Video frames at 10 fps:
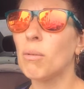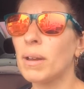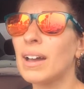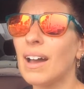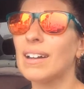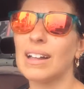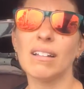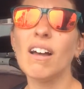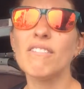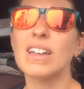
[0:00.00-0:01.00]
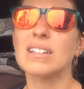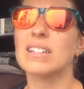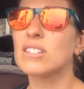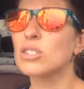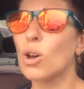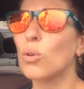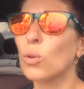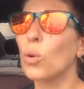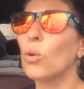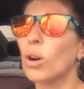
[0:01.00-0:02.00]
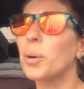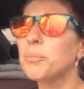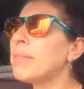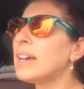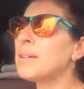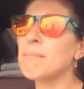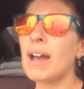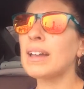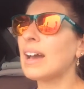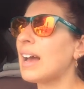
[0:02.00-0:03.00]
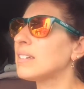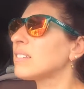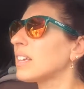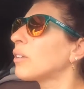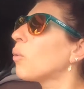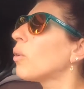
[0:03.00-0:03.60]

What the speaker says: oh my God, I love this, it's so cool. Keep that in mind, guys. Like,